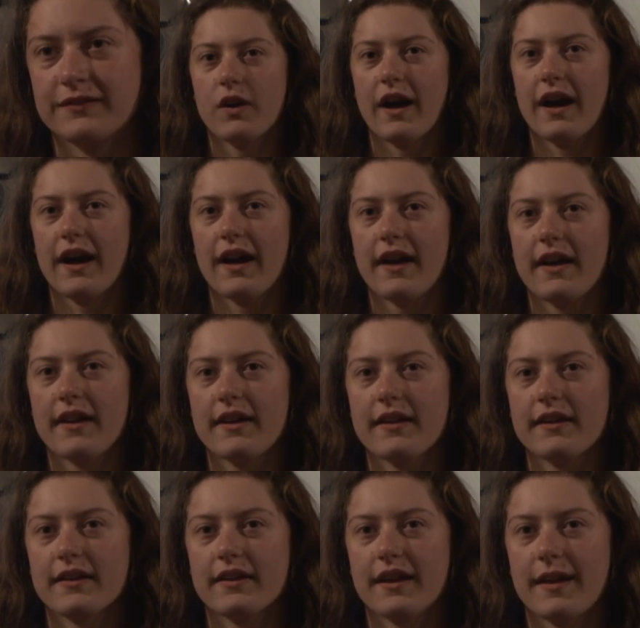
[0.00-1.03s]

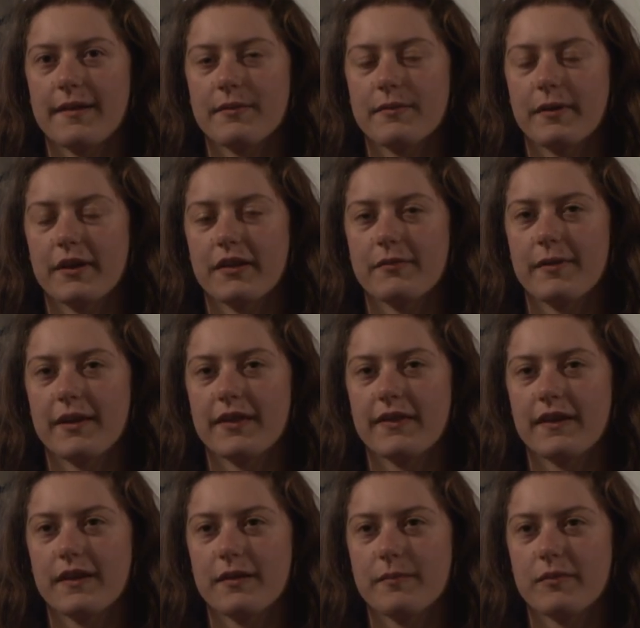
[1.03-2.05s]
I came to participate
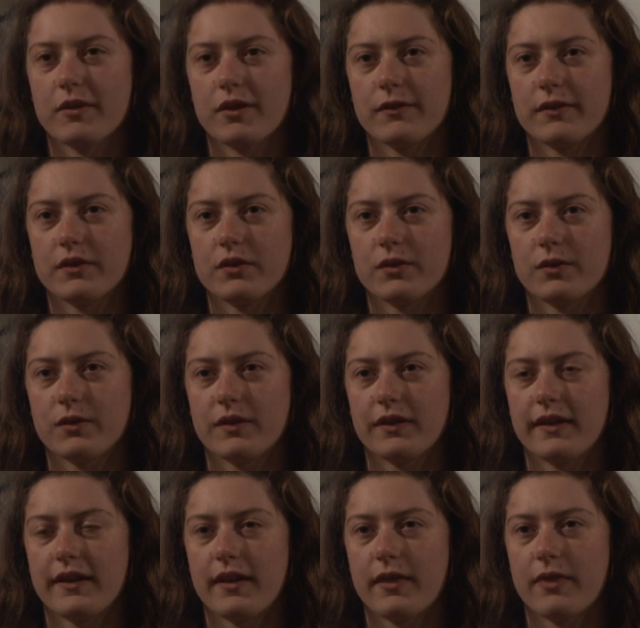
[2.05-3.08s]
in the
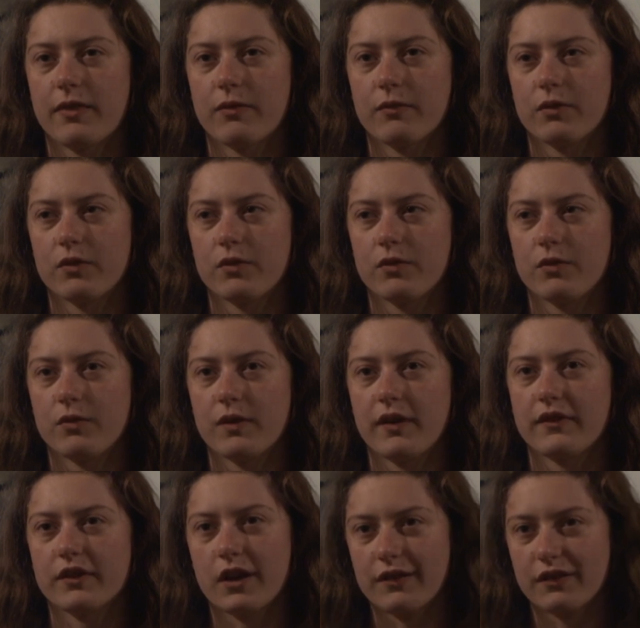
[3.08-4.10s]
observatory through
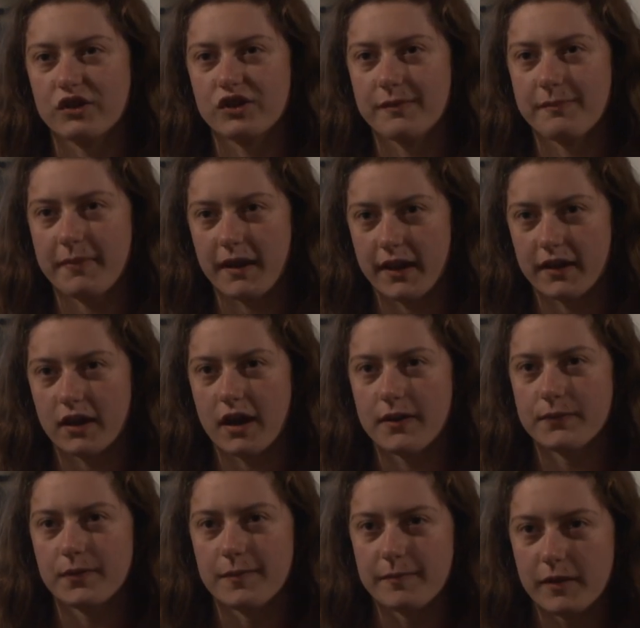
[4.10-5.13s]
a scholarship that I
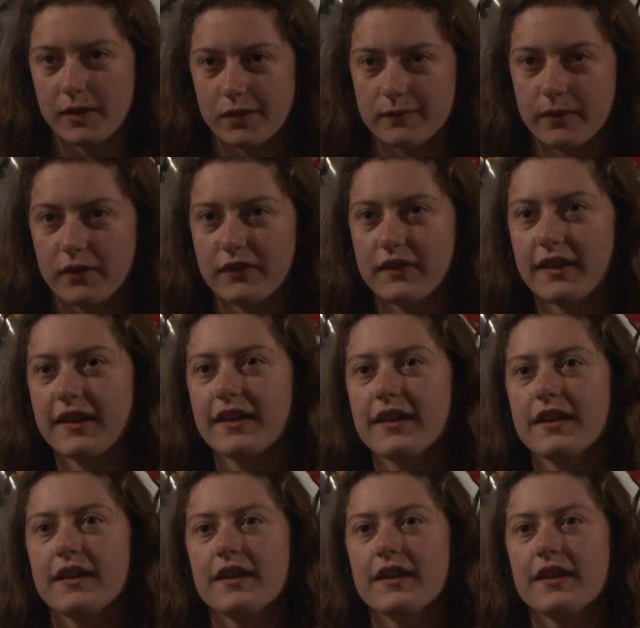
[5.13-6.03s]
got from the university,